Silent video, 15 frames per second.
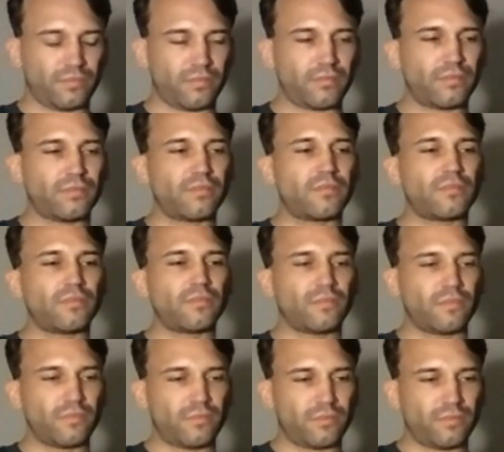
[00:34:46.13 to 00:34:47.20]

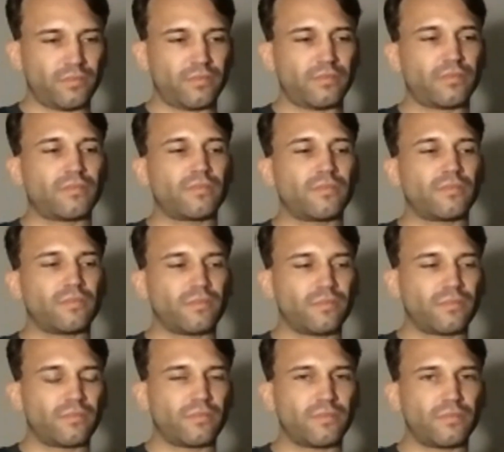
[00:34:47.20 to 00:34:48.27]

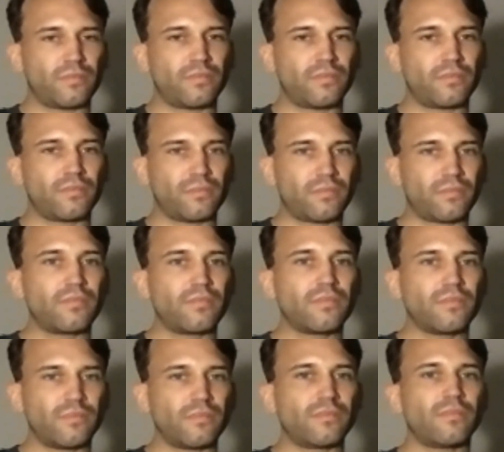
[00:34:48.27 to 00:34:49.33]

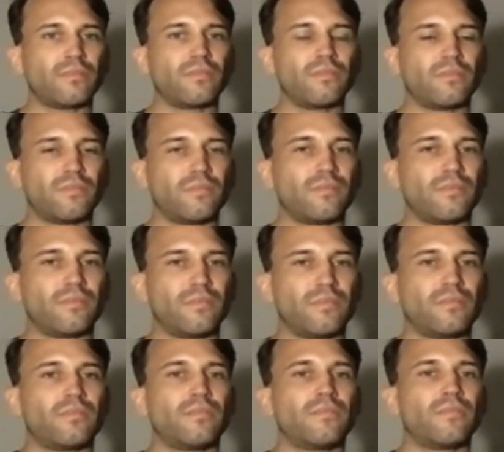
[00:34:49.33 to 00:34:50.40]

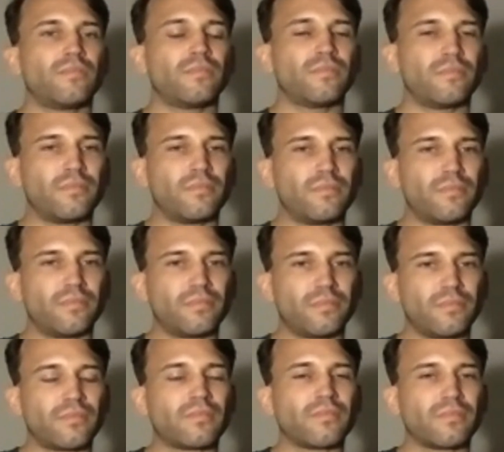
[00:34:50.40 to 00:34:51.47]

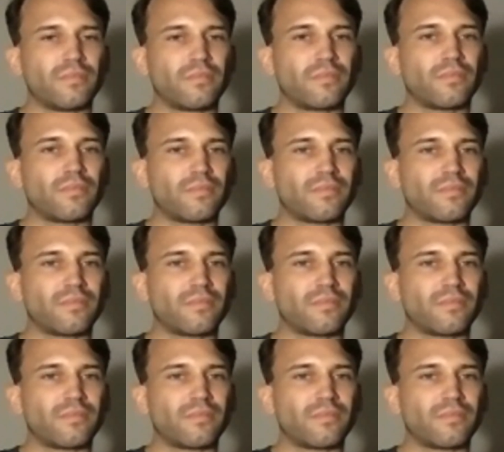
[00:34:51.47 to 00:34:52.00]
No words are spoken by the person on screen.